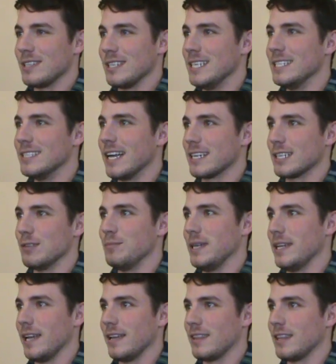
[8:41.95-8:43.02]
he's not going to
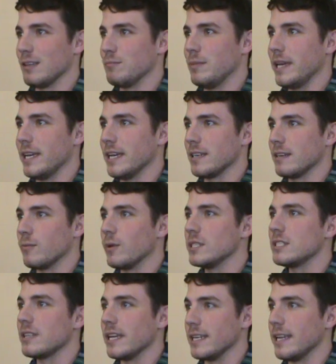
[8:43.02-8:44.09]
be anything big.
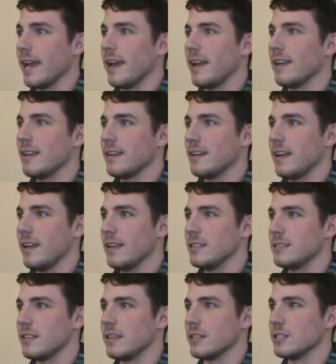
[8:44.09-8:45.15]
Once they get
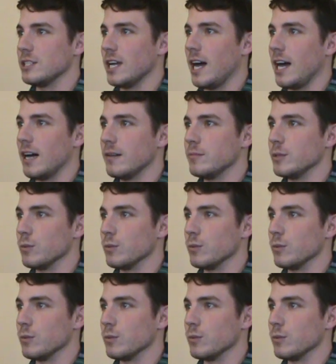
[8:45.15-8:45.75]
into their job,